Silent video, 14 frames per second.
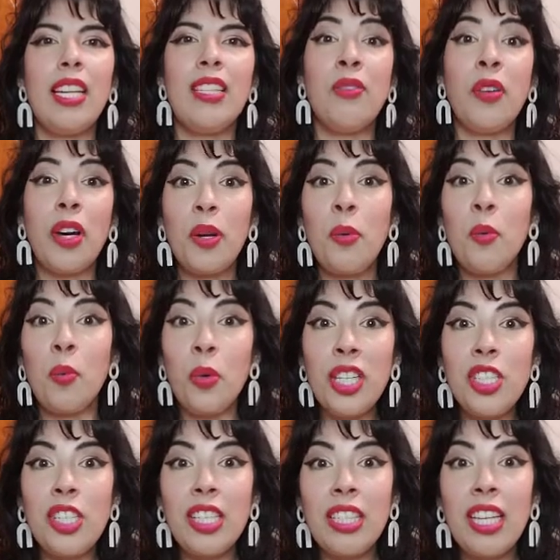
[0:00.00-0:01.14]
is very
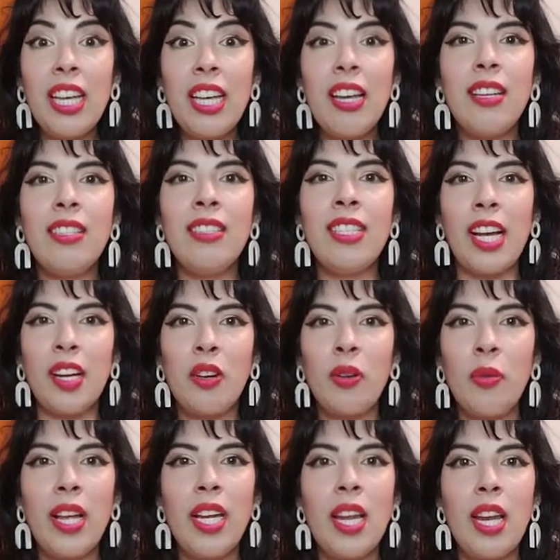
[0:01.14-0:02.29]
richly
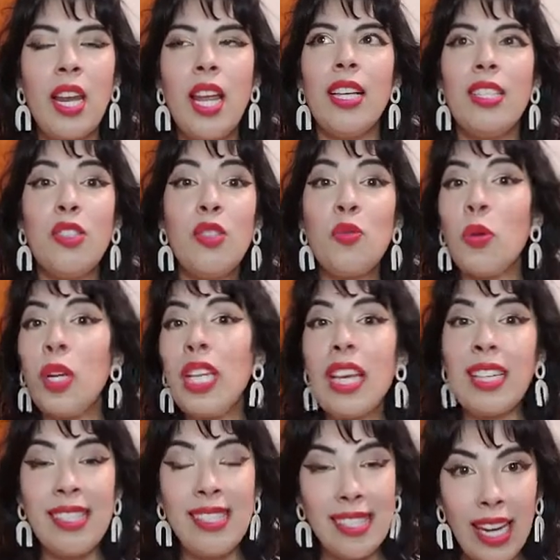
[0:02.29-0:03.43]
decorated is just really
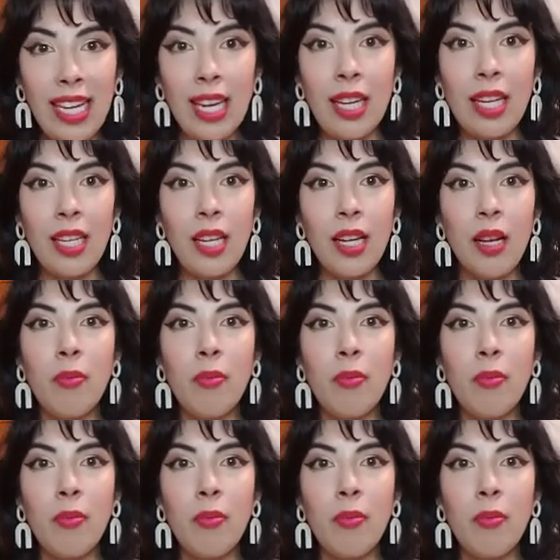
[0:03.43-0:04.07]
exciting.